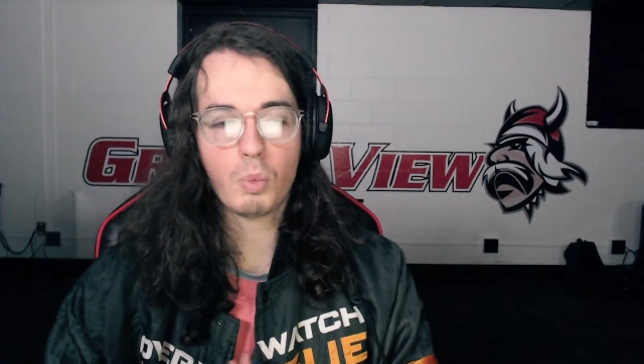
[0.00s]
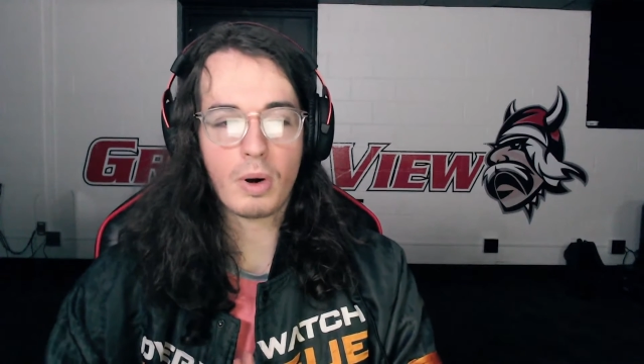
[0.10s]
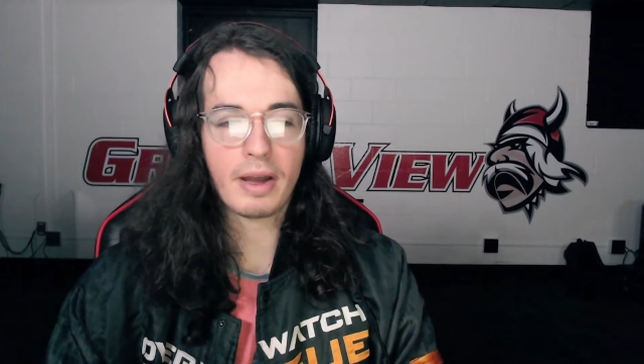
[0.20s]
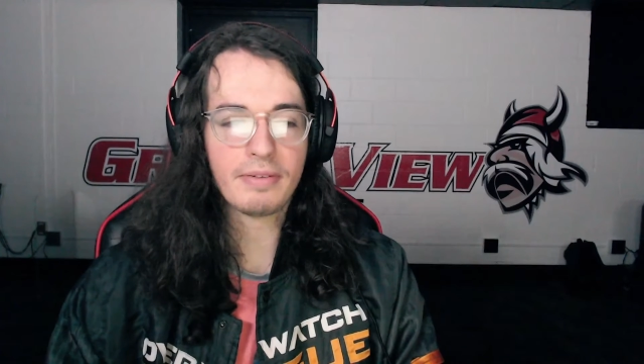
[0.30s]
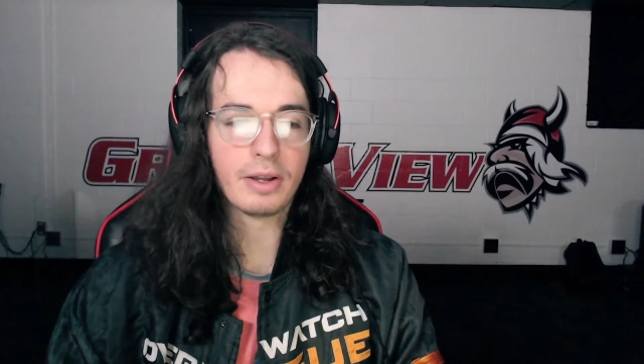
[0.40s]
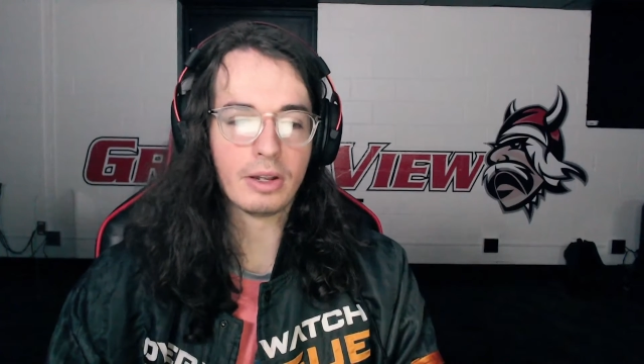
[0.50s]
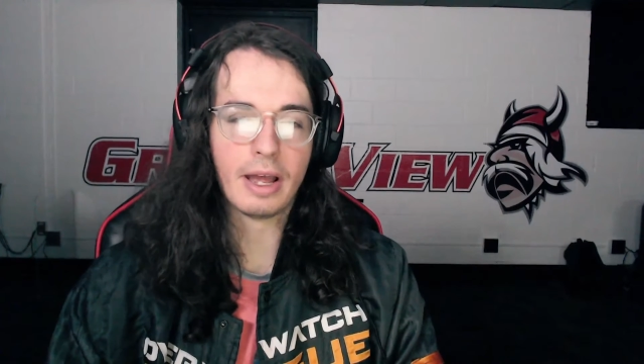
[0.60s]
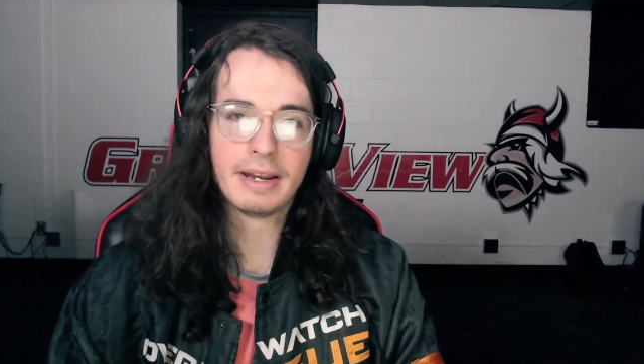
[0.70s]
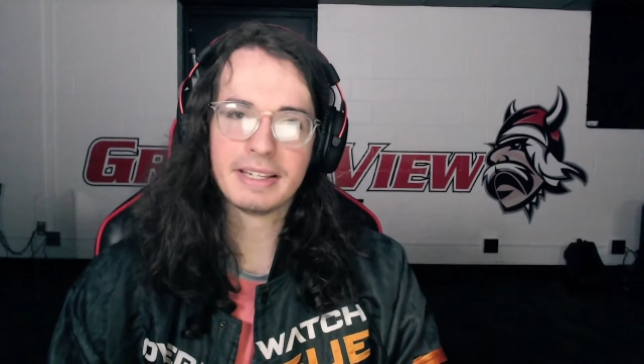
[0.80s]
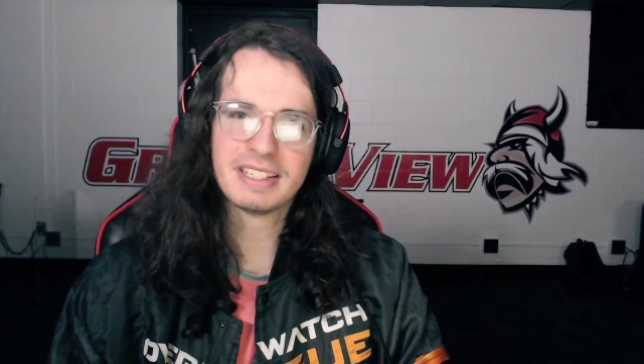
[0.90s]
I felt
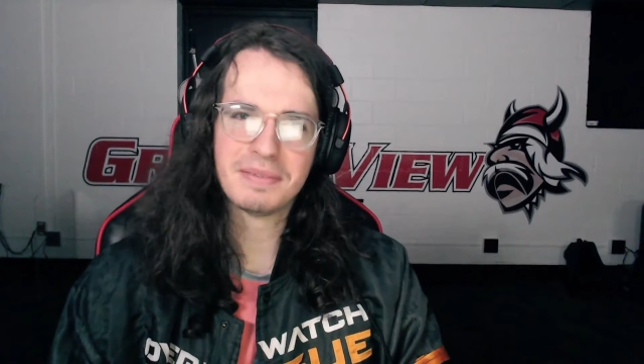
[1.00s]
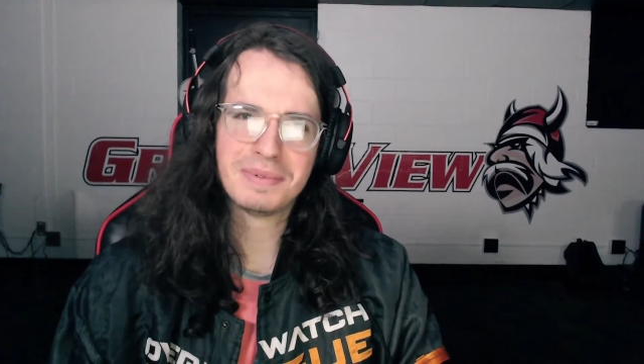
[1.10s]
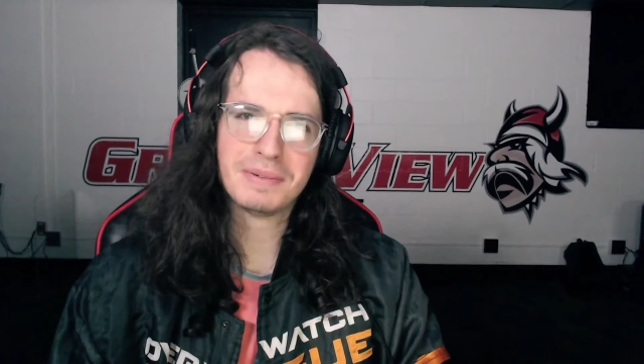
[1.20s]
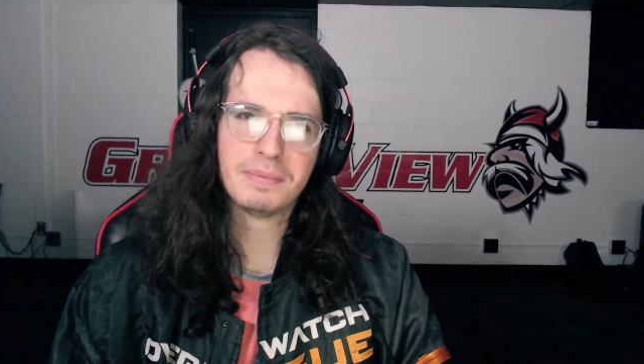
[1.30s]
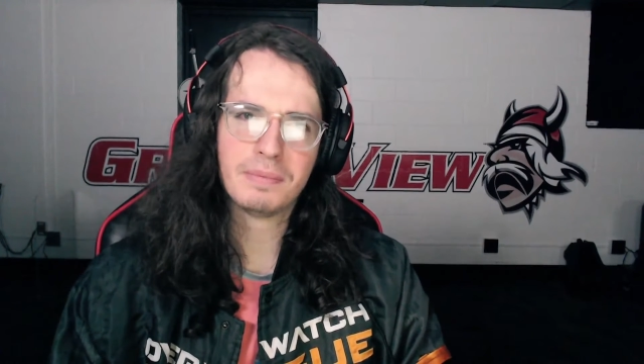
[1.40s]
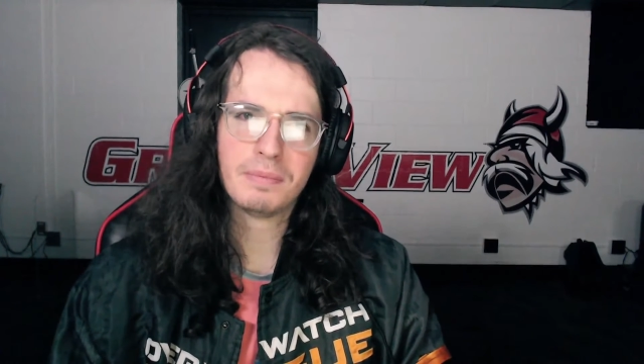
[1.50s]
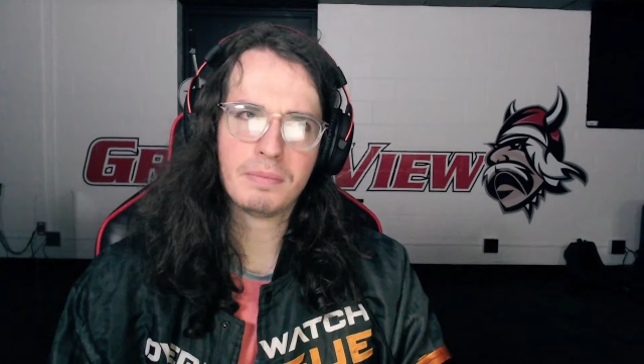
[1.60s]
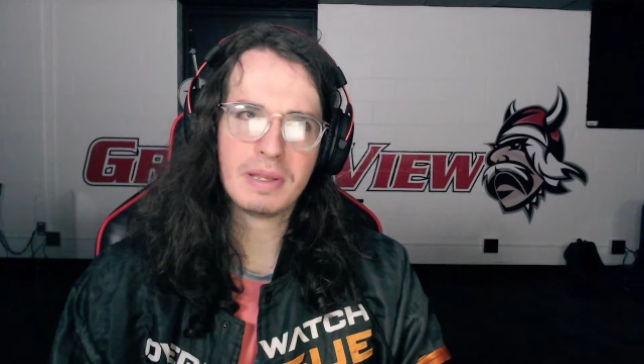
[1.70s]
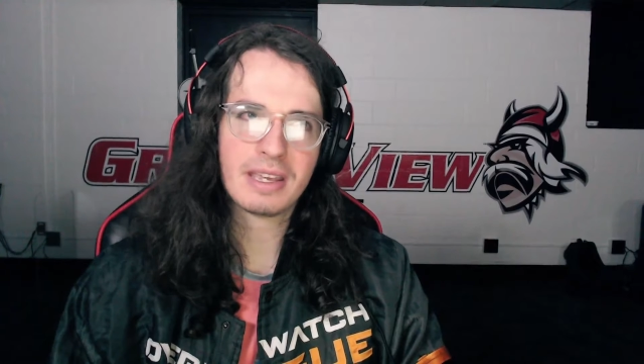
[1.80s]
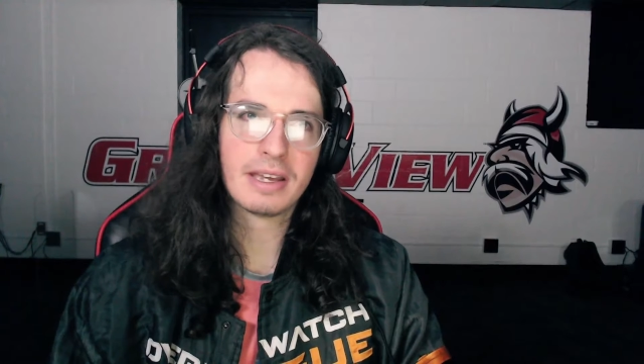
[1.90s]
unaccepted
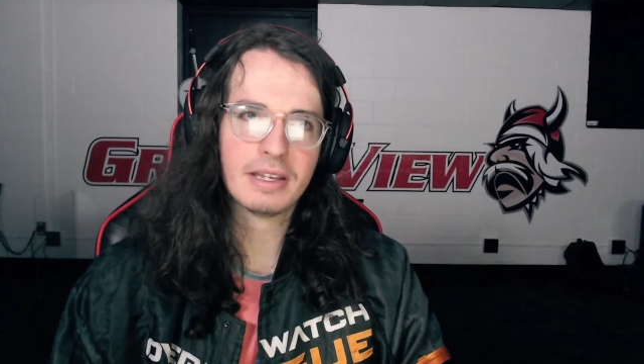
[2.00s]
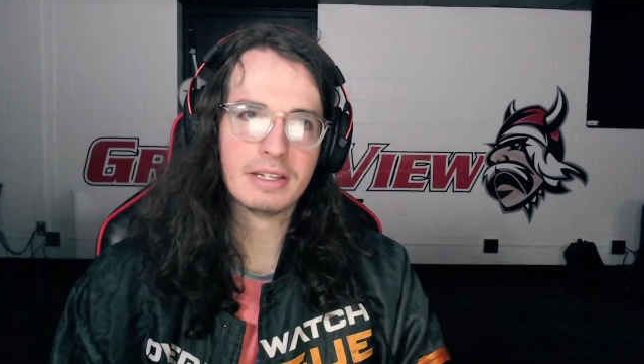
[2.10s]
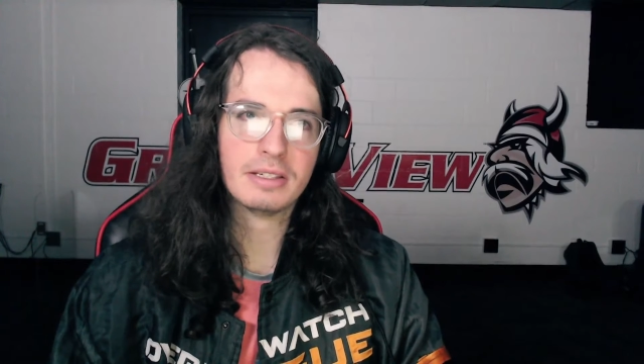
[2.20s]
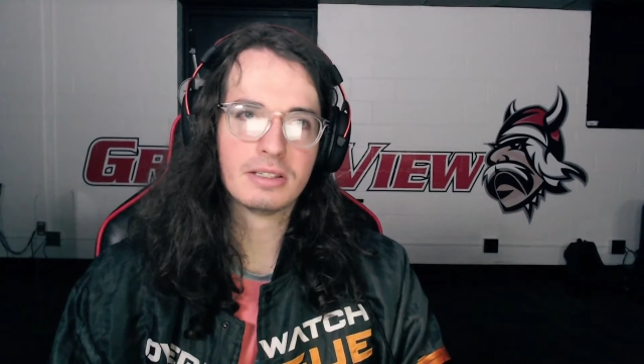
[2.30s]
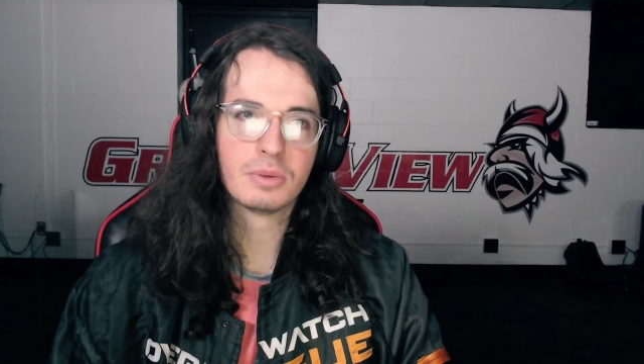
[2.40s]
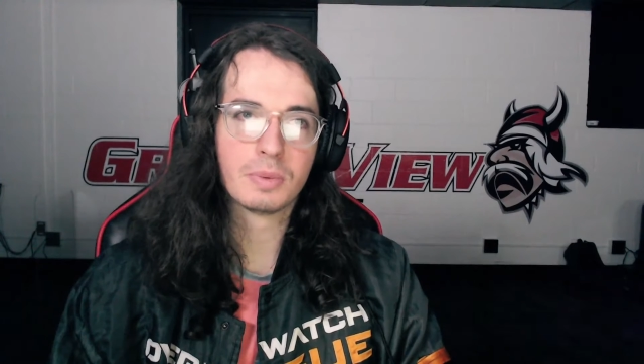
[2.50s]
because